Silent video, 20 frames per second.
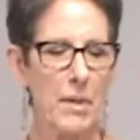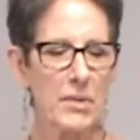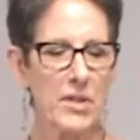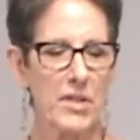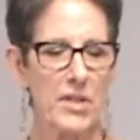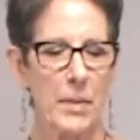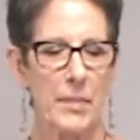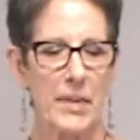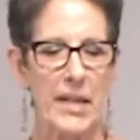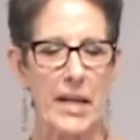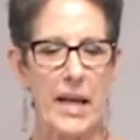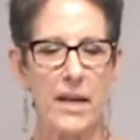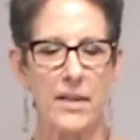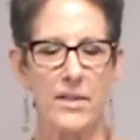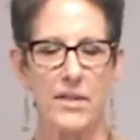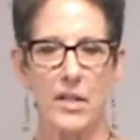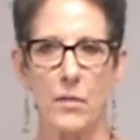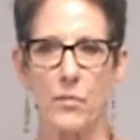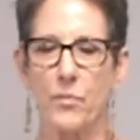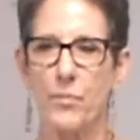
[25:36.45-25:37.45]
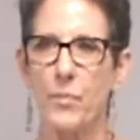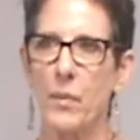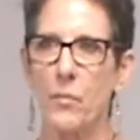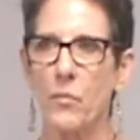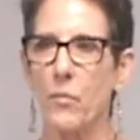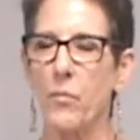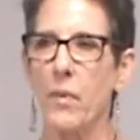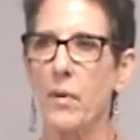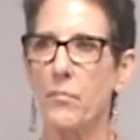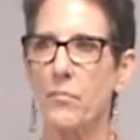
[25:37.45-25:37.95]
I remember somebody asked
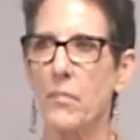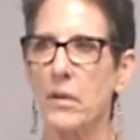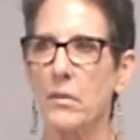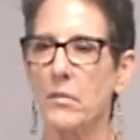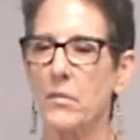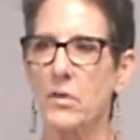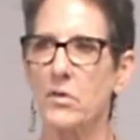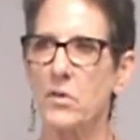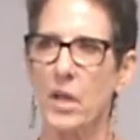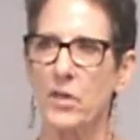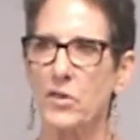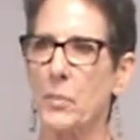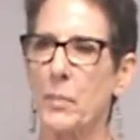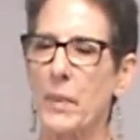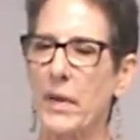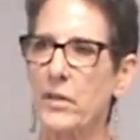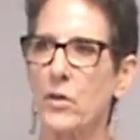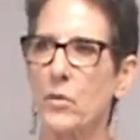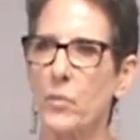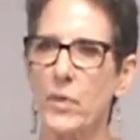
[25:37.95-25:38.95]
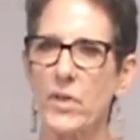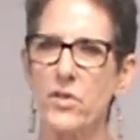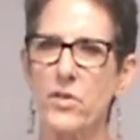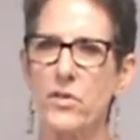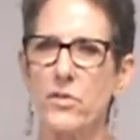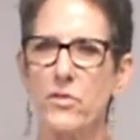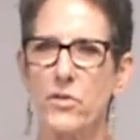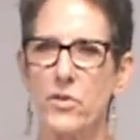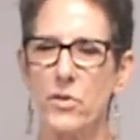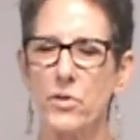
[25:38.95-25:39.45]
him, Dr. Michael,
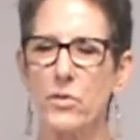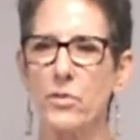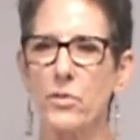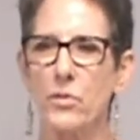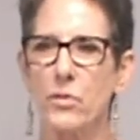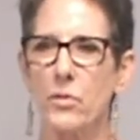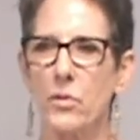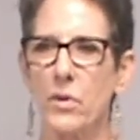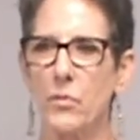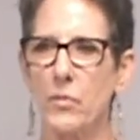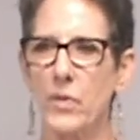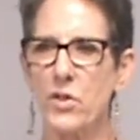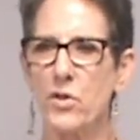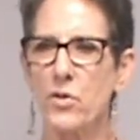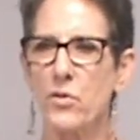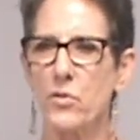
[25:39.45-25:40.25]
what do you do?